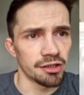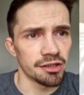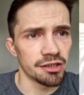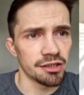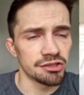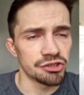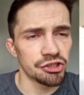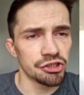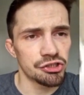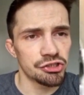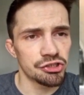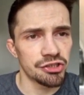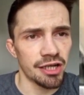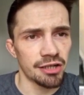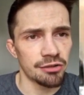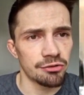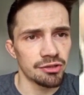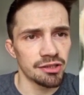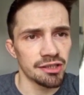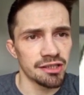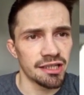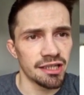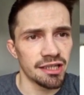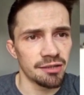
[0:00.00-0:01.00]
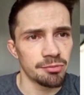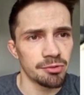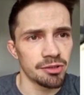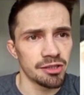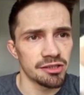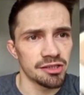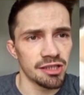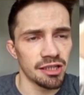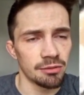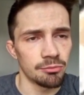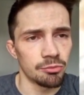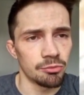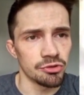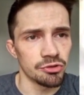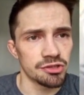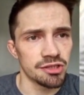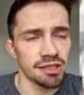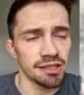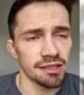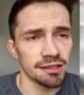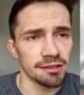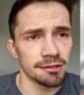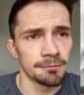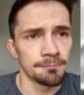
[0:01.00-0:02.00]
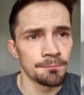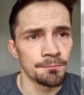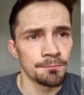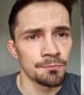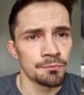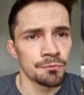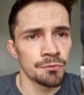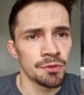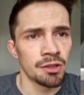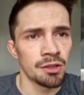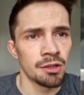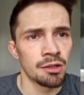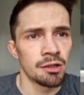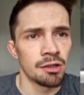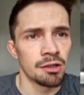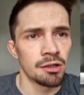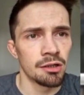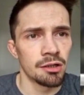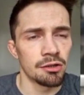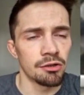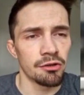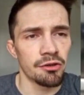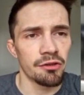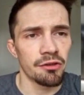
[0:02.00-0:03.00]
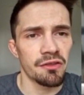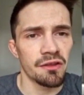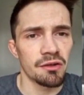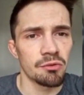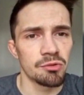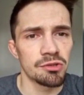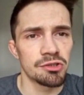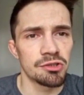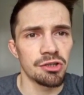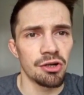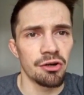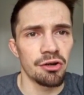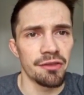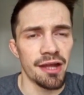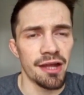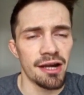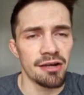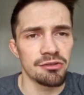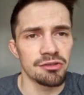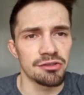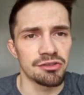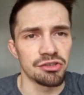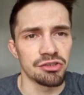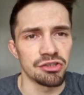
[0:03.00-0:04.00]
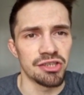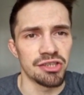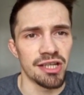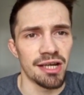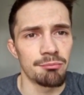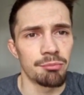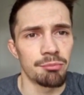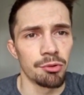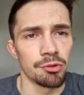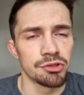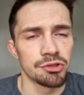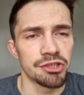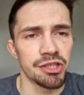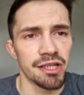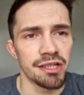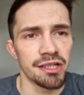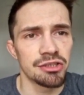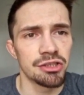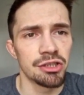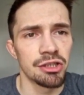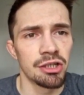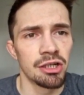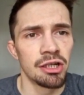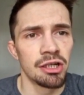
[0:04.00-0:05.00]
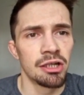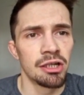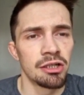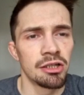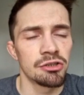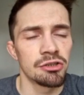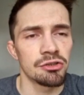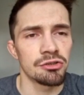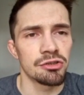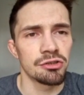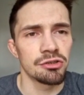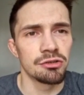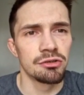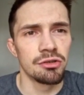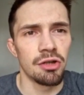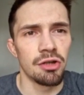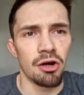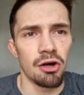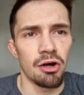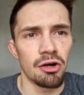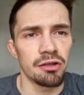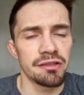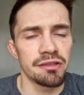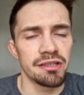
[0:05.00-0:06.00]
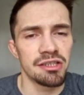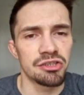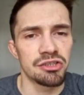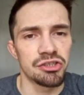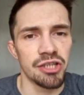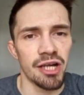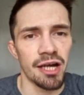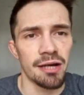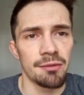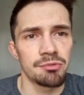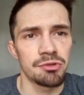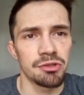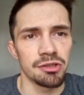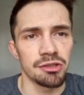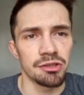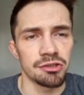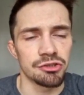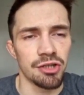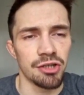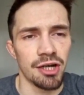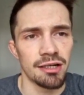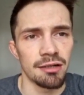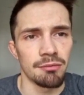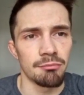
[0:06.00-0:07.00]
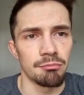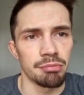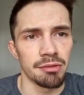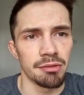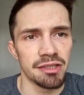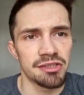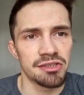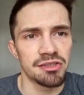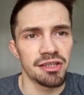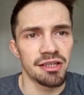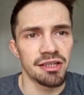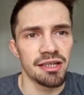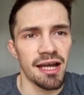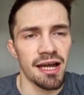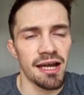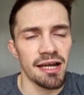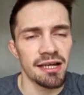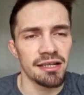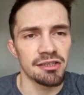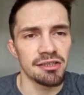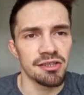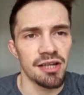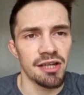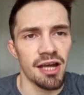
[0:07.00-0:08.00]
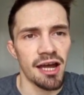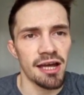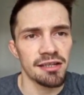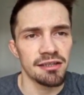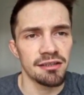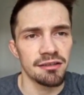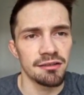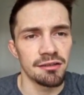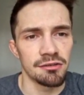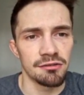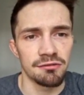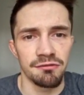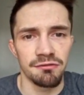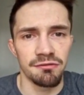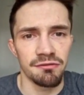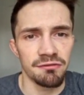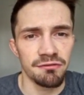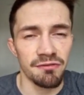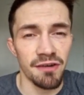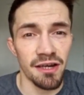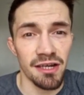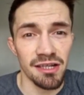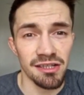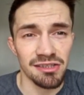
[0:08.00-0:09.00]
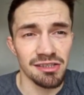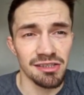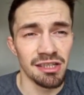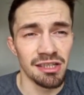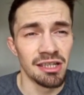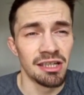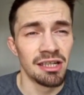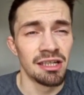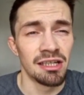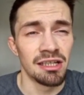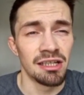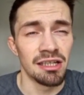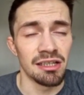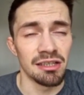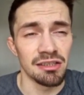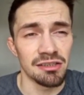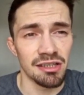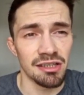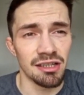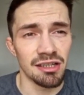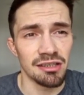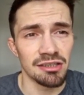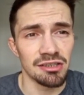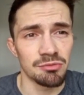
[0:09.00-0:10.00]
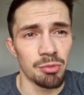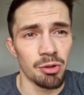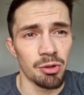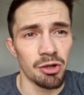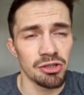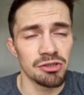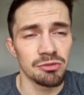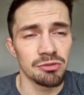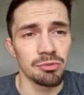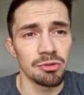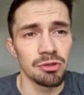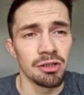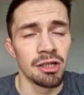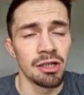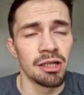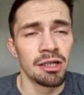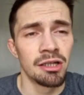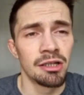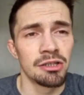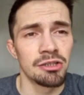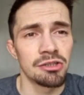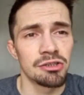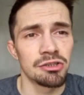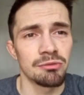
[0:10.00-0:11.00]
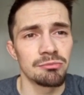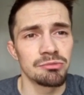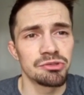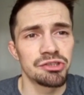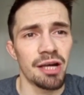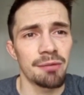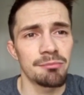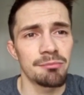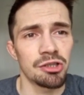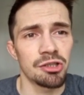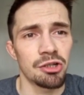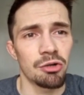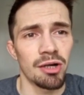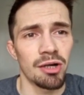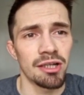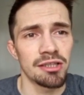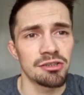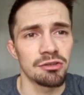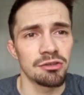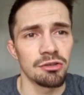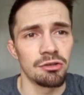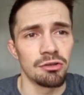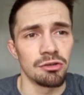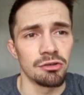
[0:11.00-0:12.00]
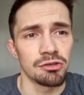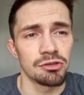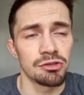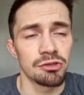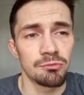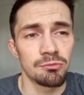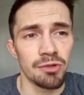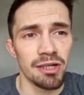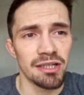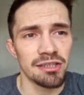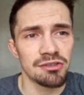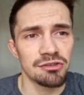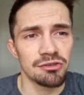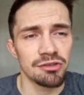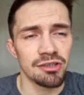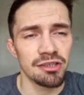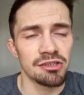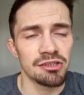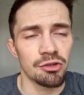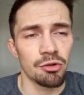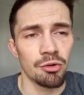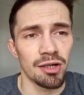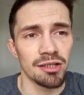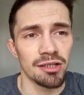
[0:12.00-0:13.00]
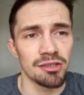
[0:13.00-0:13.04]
and just generally keeping his elbows tight. Another thing we saw there is the tempo change. So not all these jabs are trying to blitz the guy as fast and as hard as possible. Some jabs are quite slow. Some right straights are quite